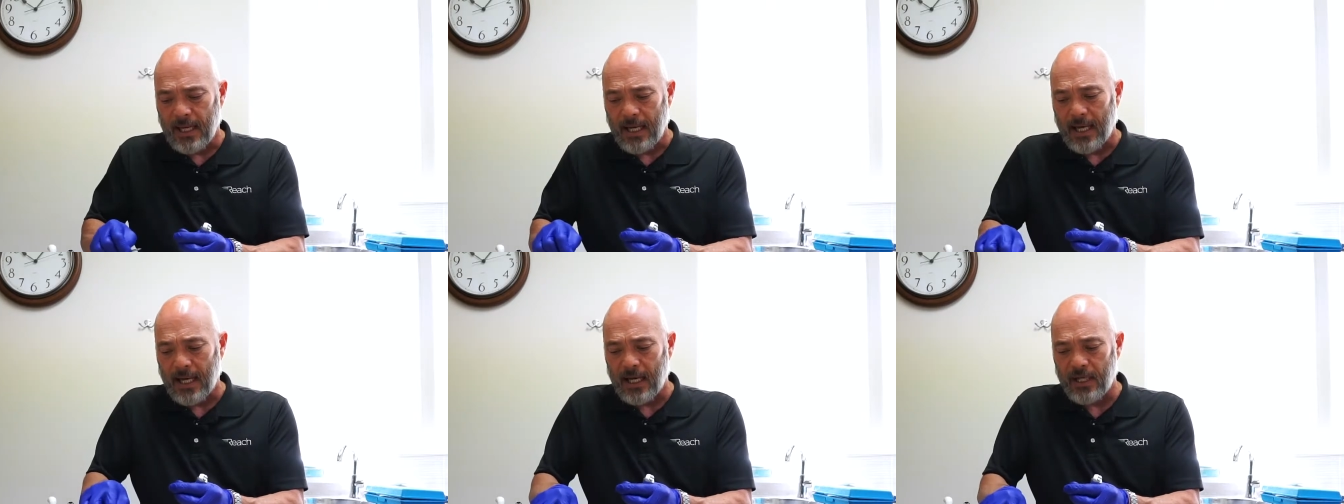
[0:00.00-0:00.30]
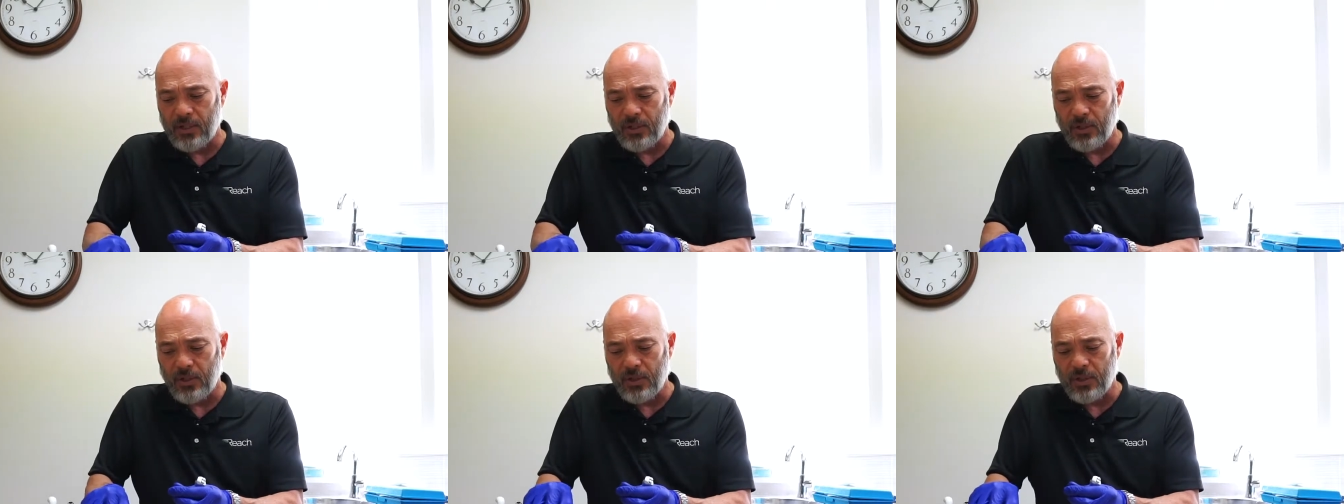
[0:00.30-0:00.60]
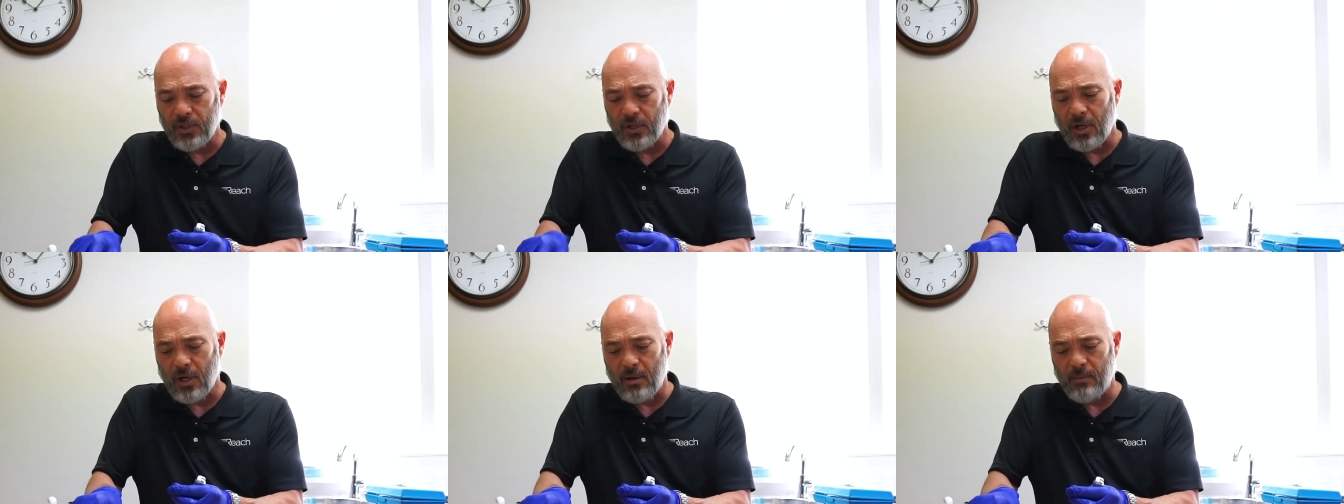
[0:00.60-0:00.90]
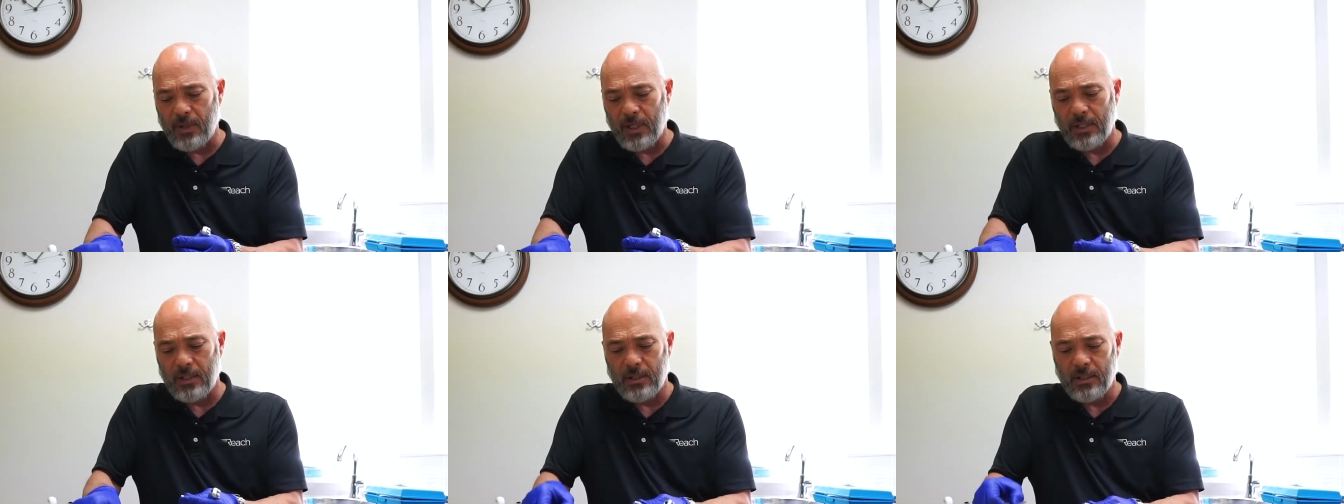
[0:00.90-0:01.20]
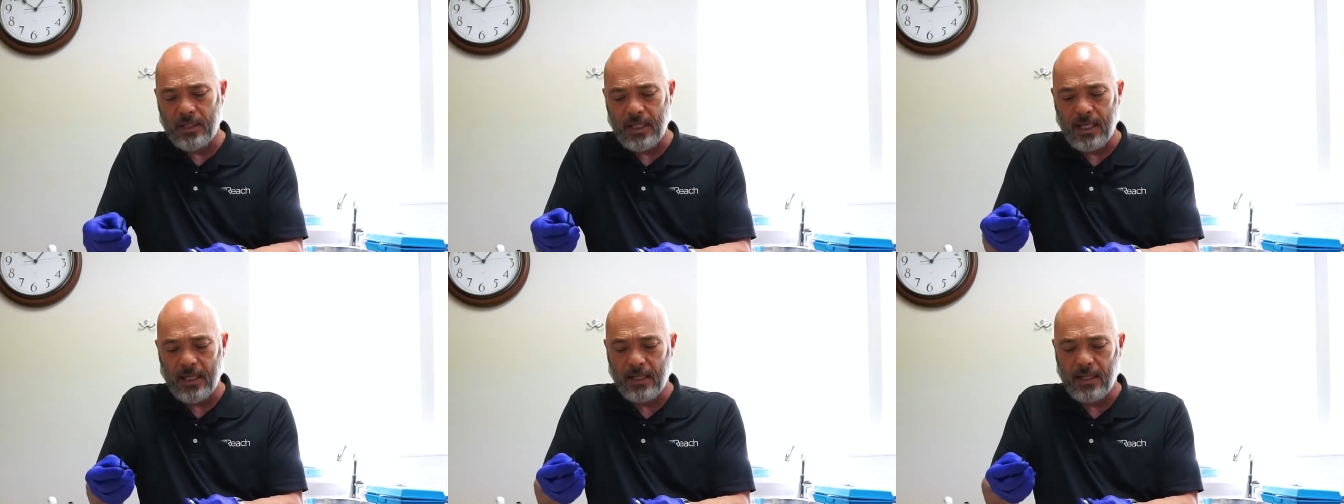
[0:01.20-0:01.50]
As you saw me
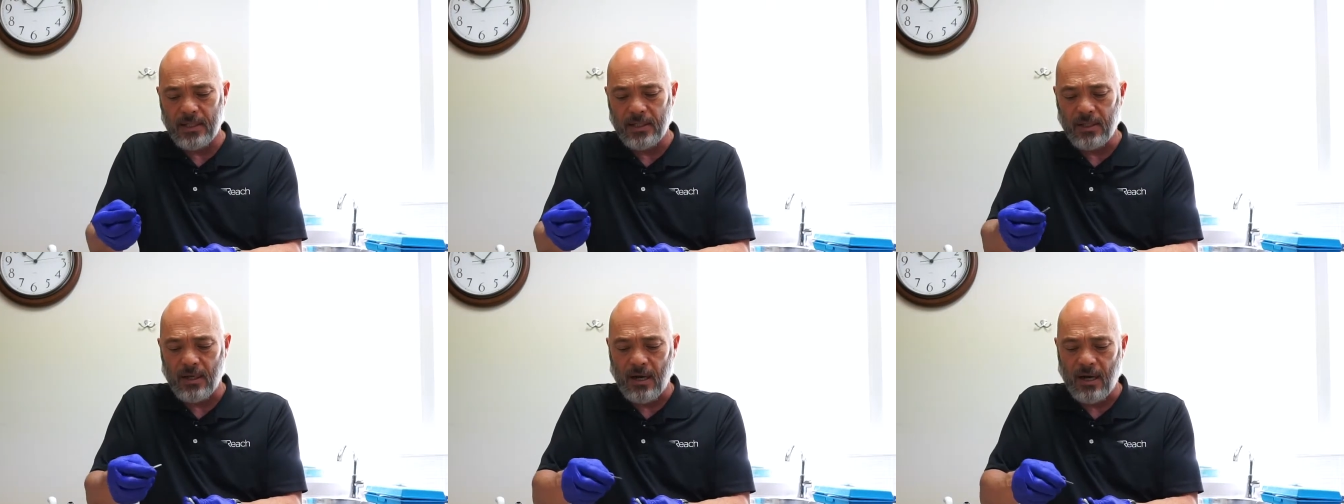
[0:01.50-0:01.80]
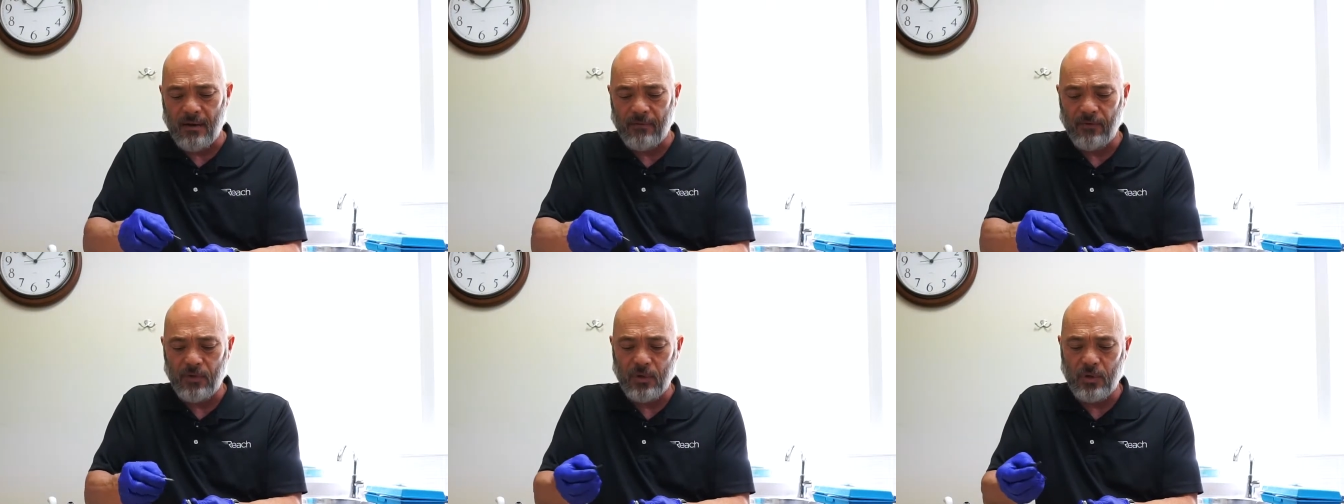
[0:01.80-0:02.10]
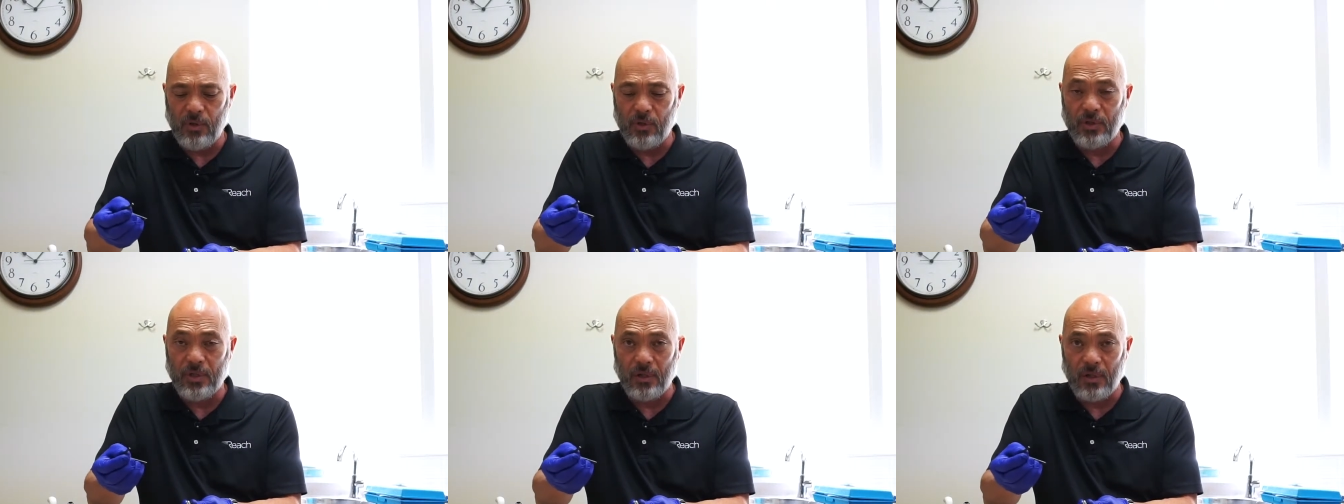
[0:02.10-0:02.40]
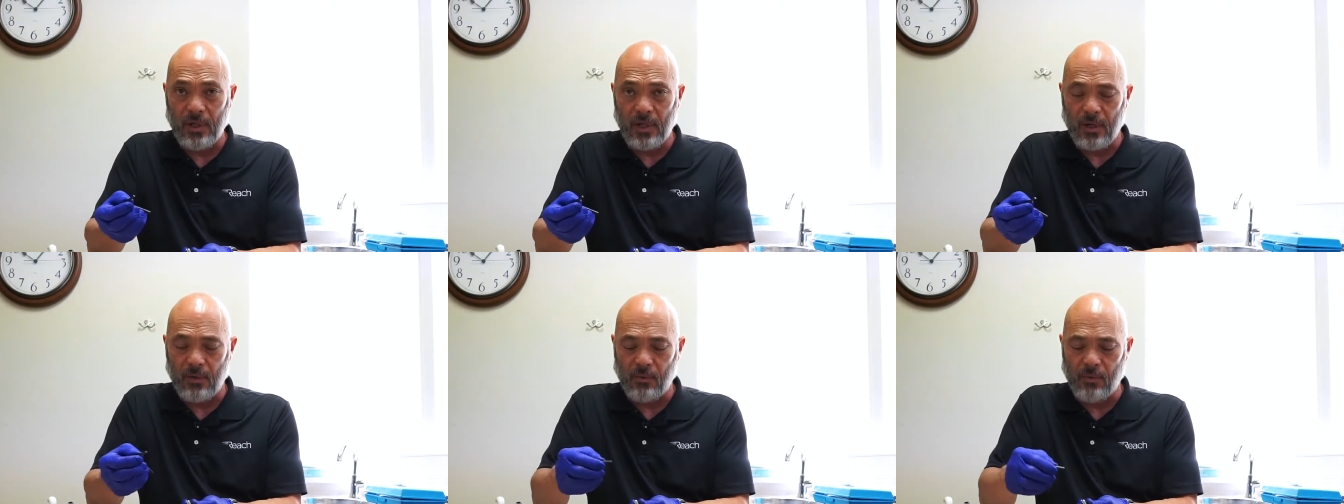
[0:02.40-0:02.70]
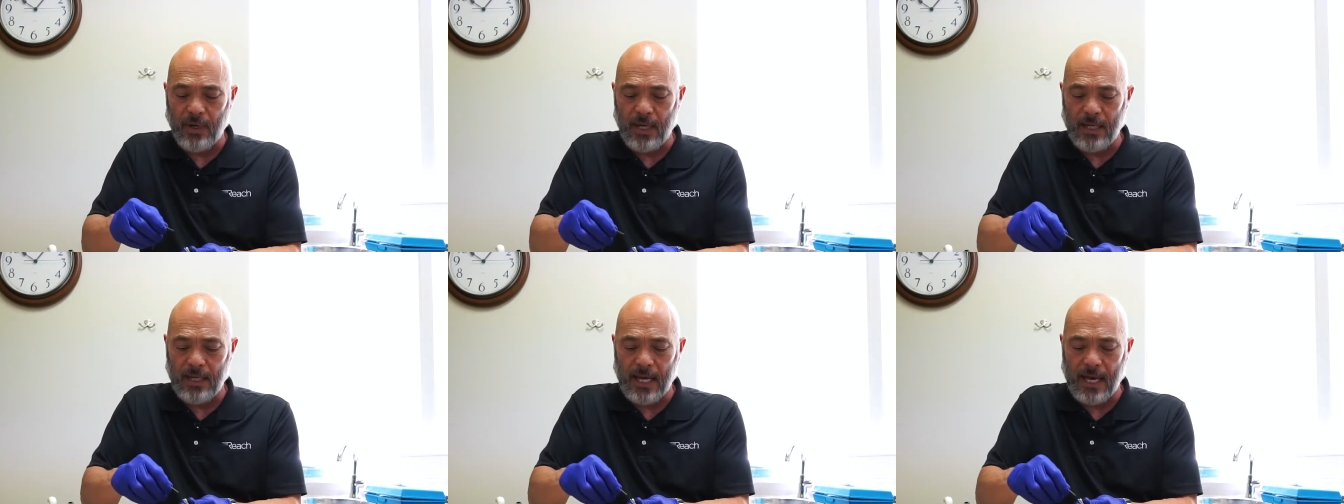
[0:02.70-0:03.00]
take this off, you use a
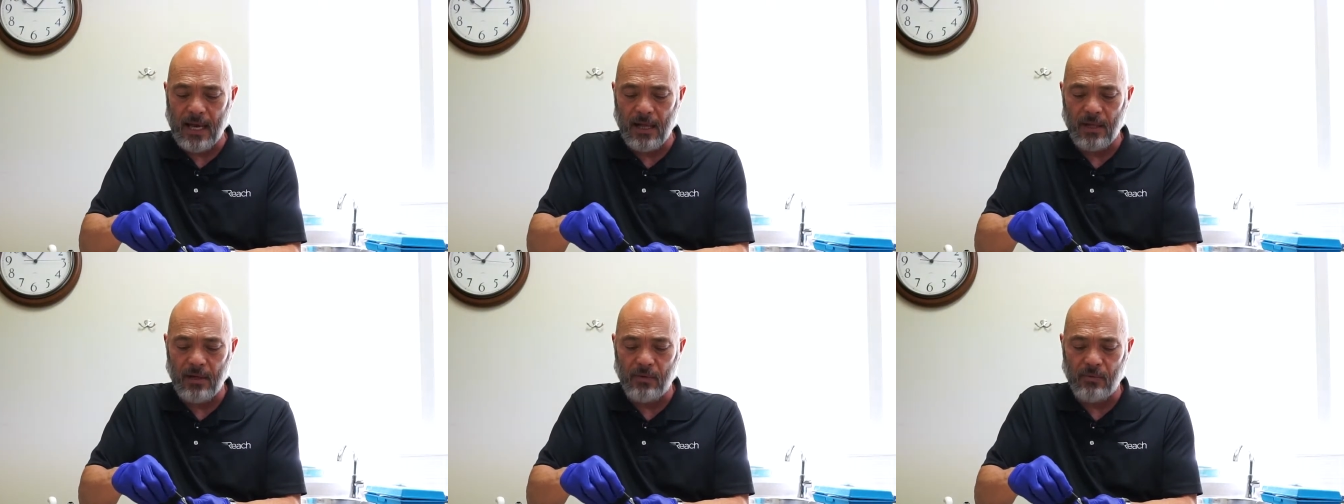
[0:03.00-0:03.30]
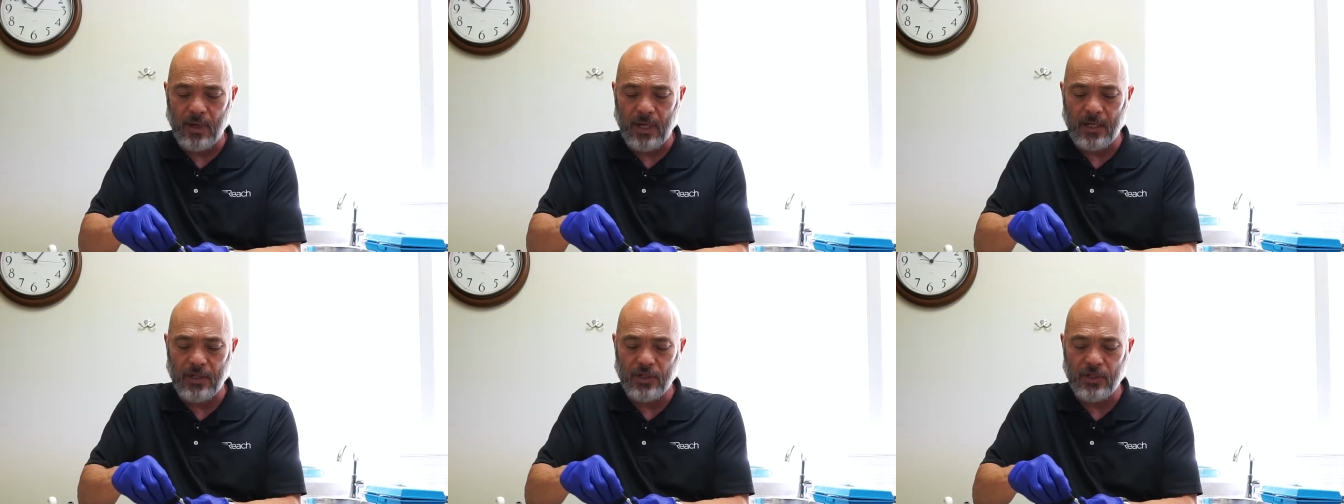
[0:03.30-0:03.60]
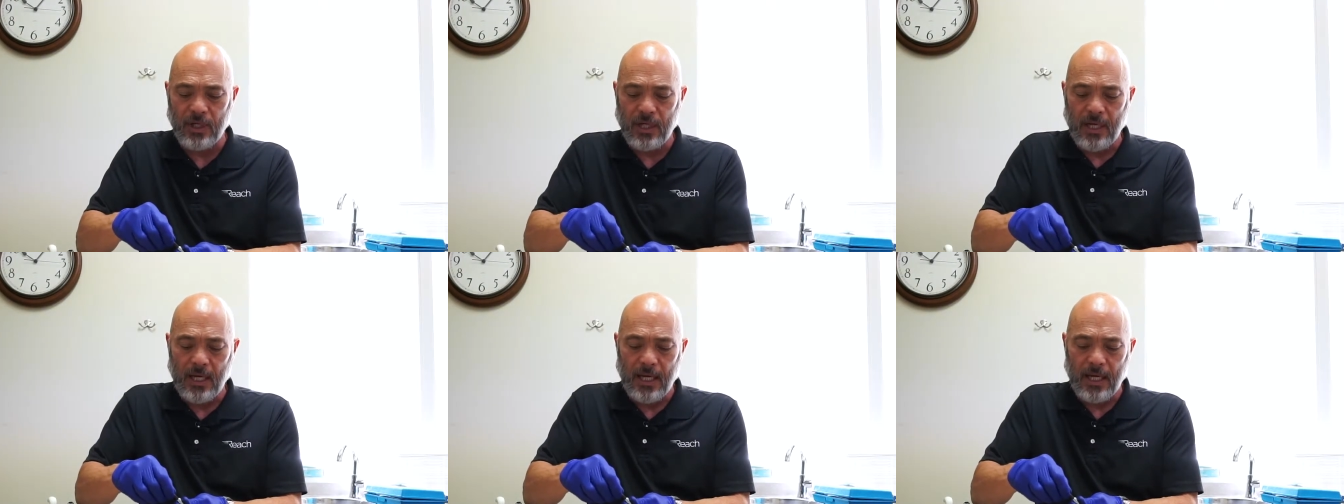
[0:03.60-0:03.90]
little Allen wrench.